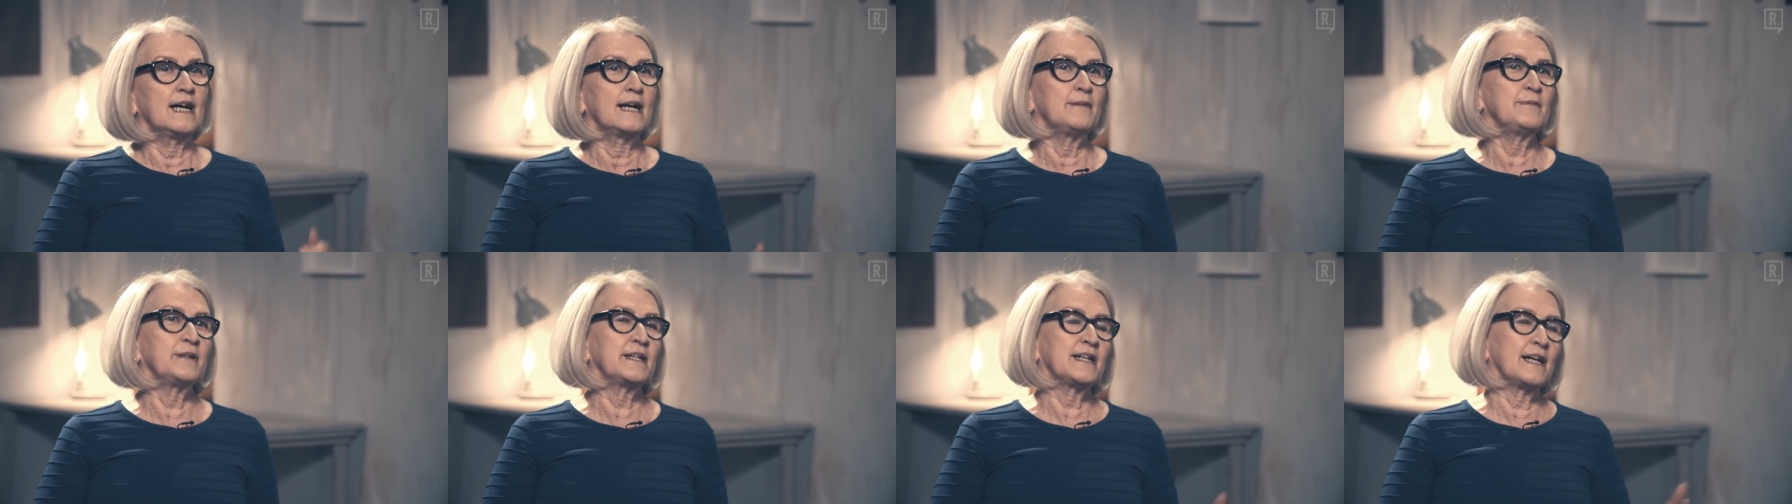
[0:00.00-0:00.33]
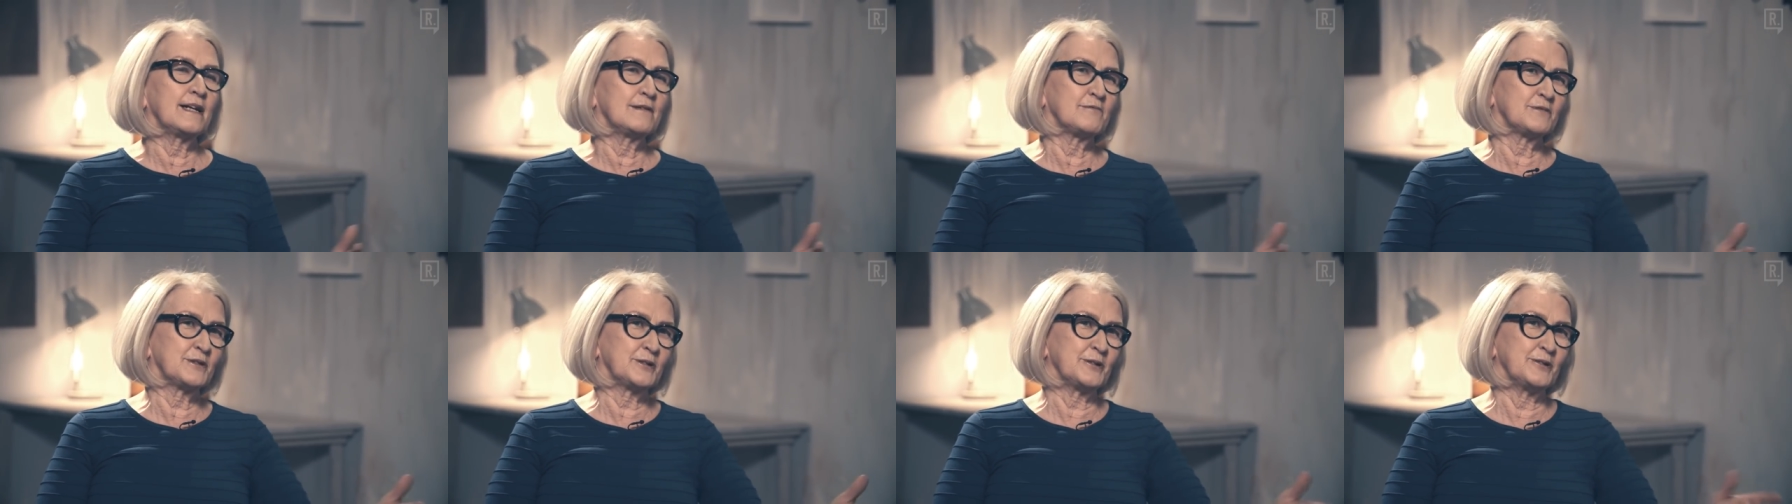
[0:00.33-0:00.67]
I mean,
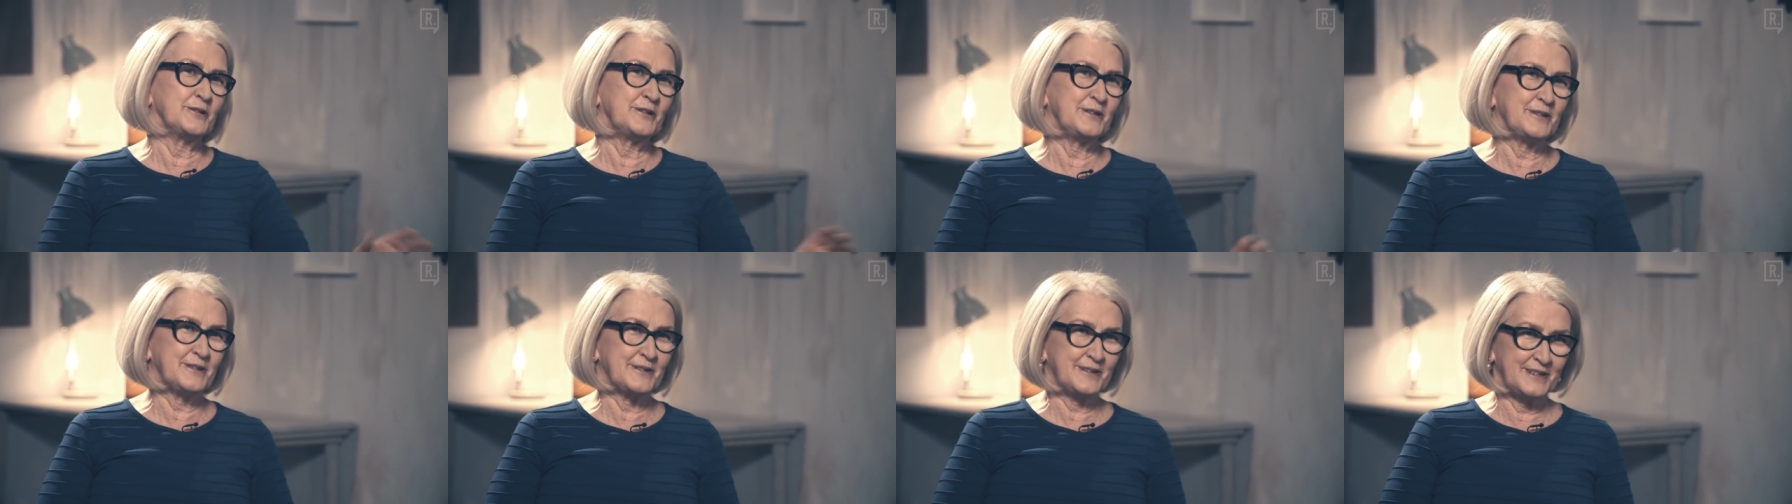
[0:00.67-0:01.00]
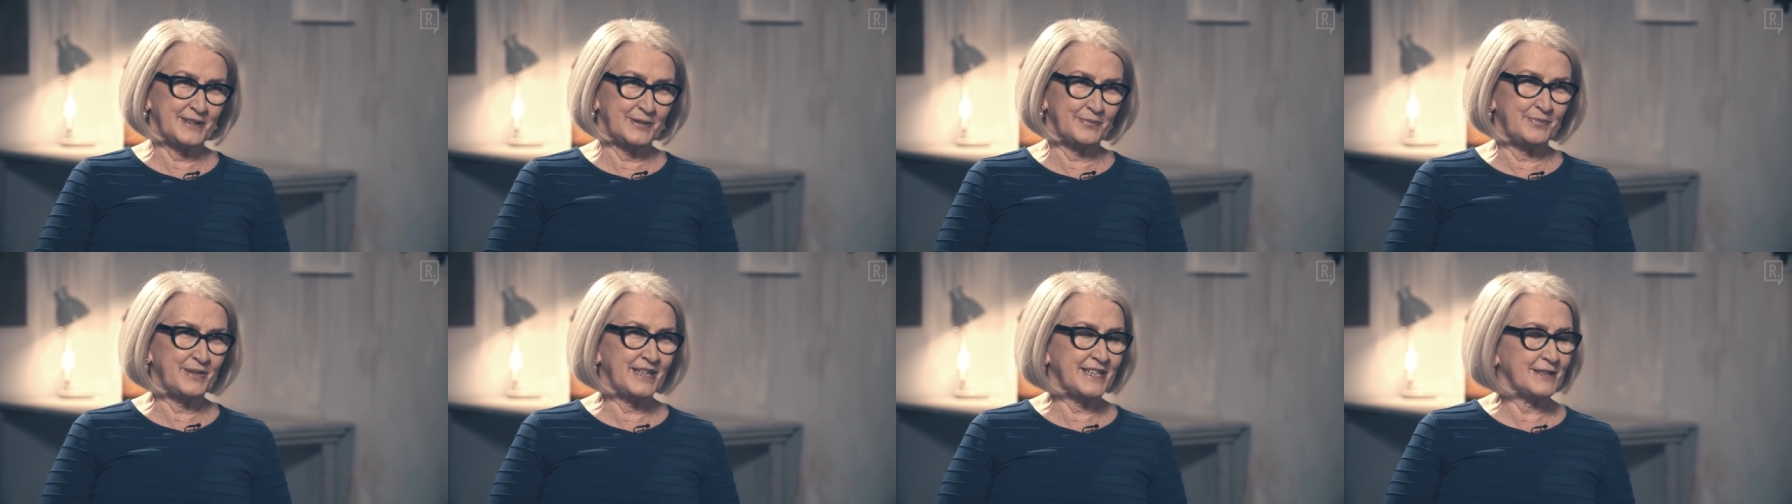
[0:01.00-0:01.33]
I was on a
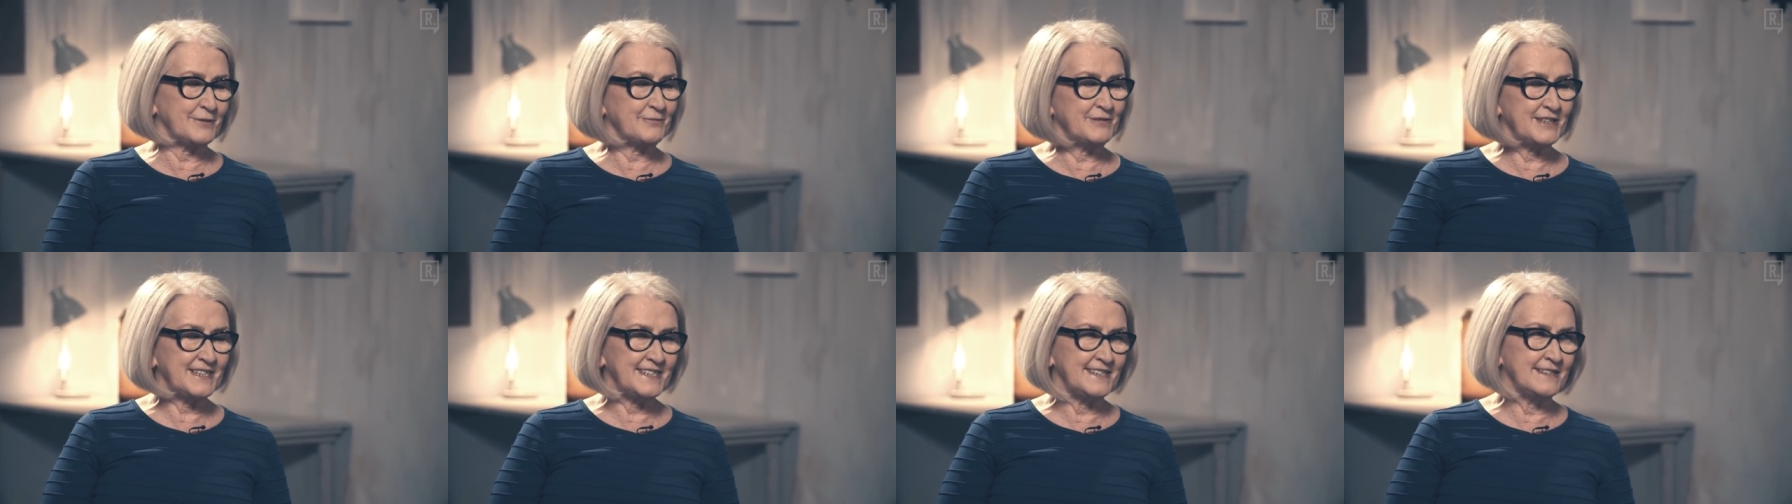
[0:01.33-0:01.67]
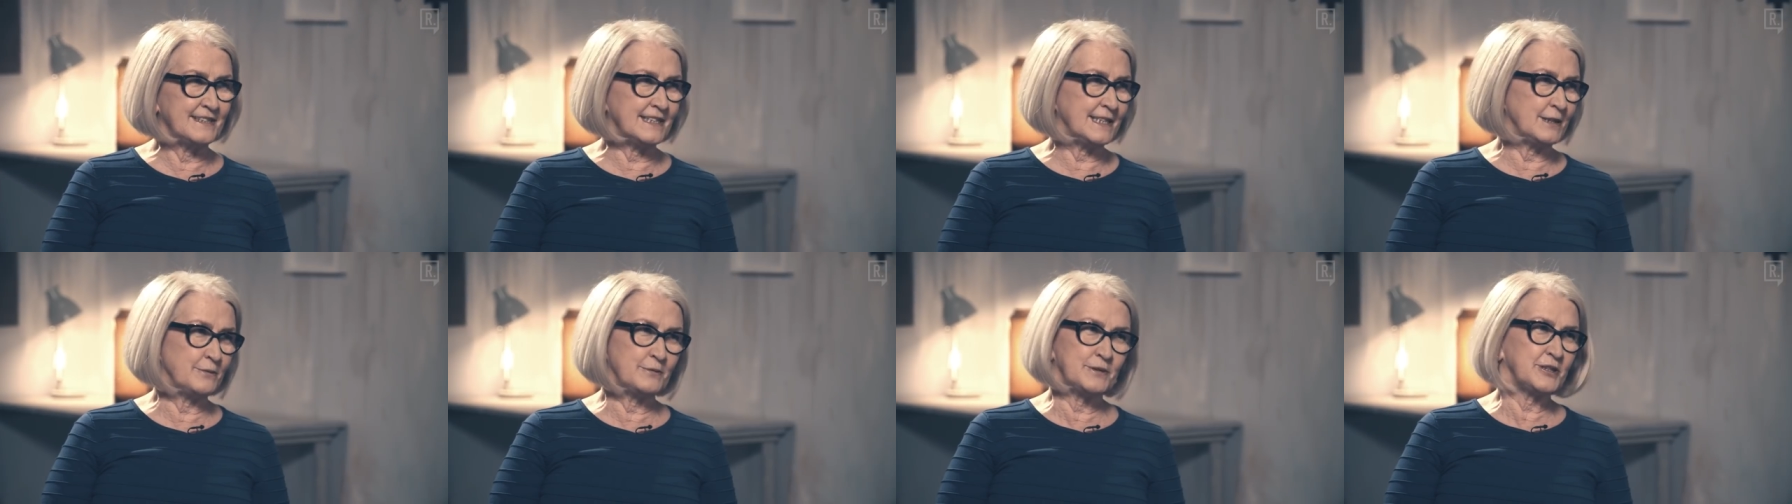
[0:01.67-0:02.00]
debate
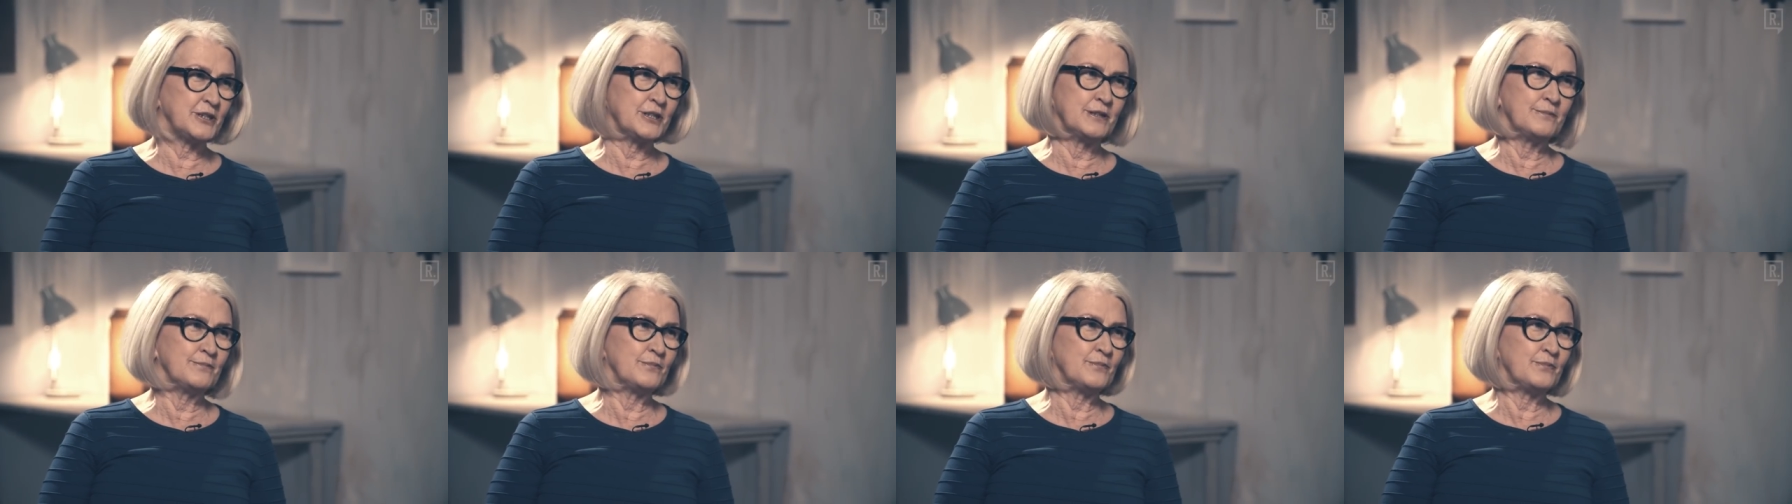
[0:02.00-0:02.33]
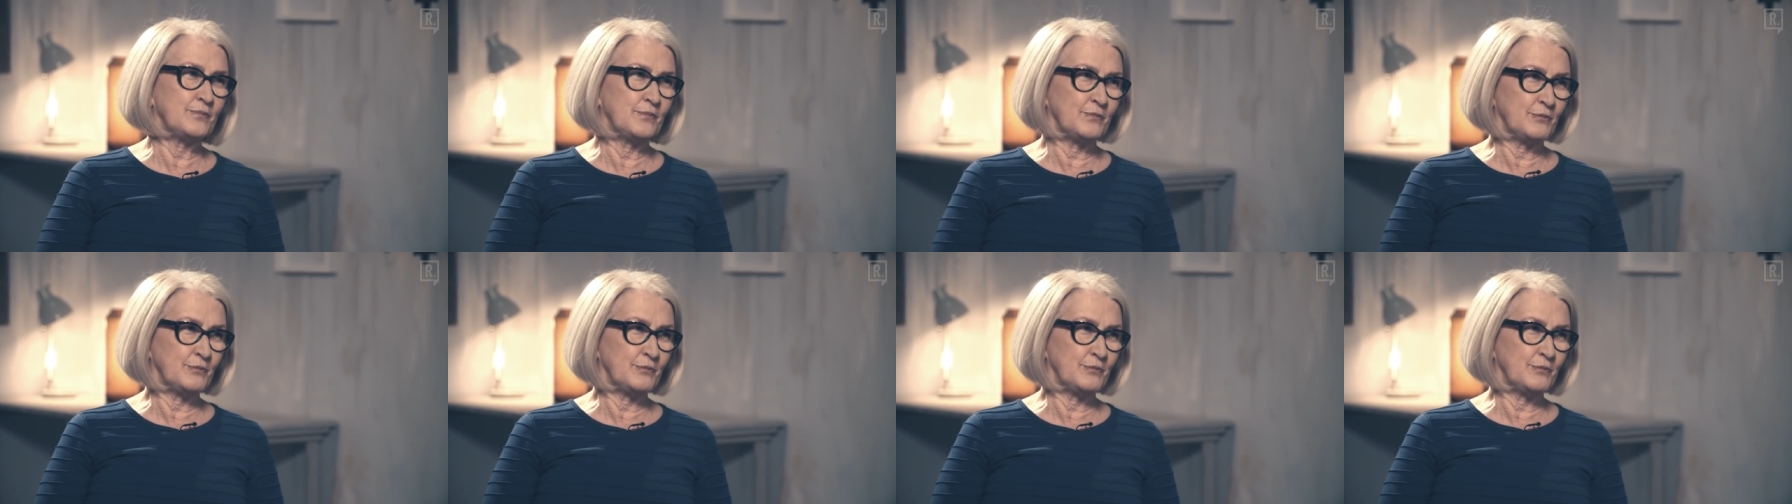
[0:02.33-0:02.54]
recently with Jim